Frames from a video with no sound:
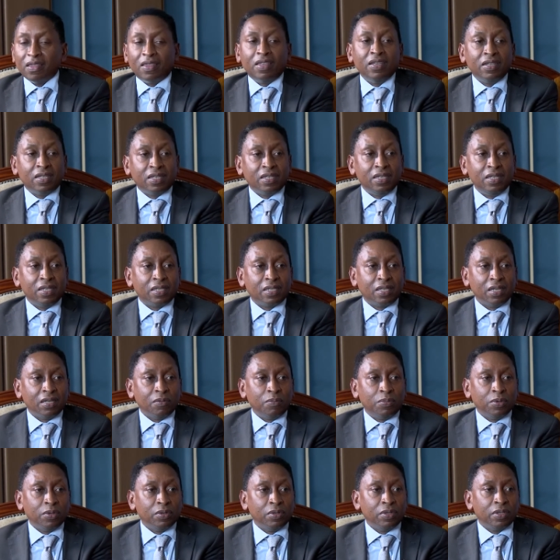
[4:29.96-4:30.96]
this
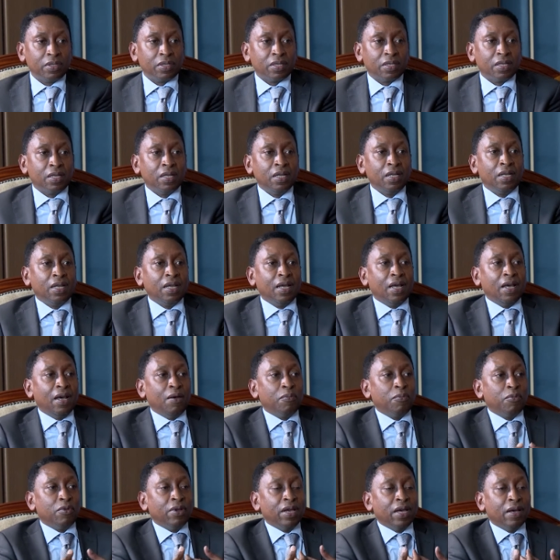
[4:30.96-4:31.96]
disabled, we
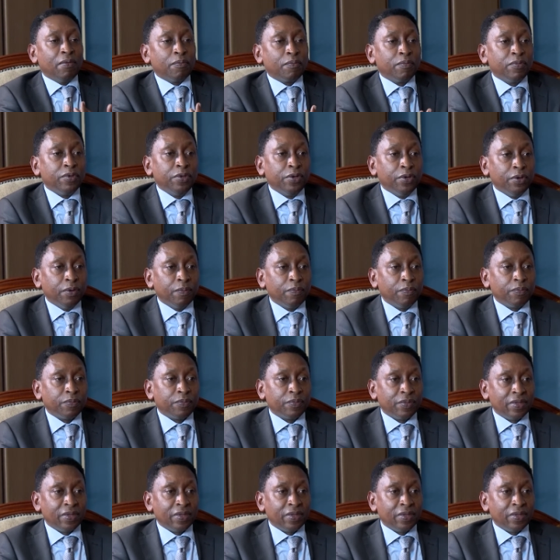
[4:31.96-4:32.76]
have, you know,